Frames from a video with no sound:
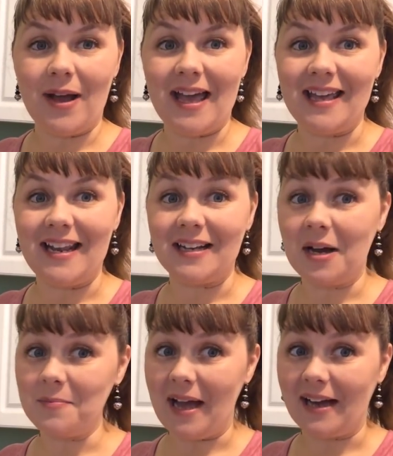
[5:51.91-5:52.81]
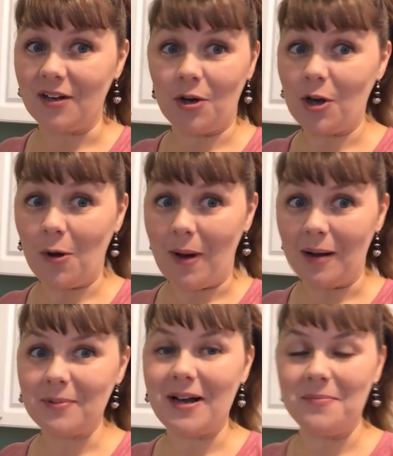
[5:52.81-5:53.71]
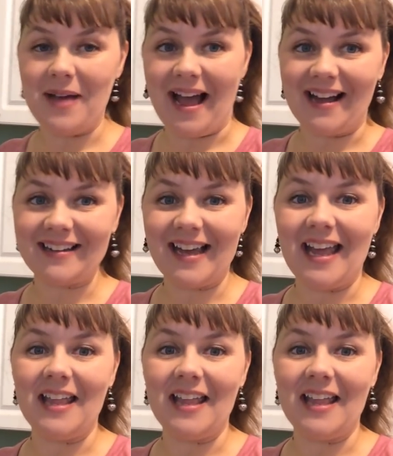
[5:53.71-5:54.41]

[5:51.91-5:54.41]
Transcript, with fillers: ahead and come back, go to co-op, come back,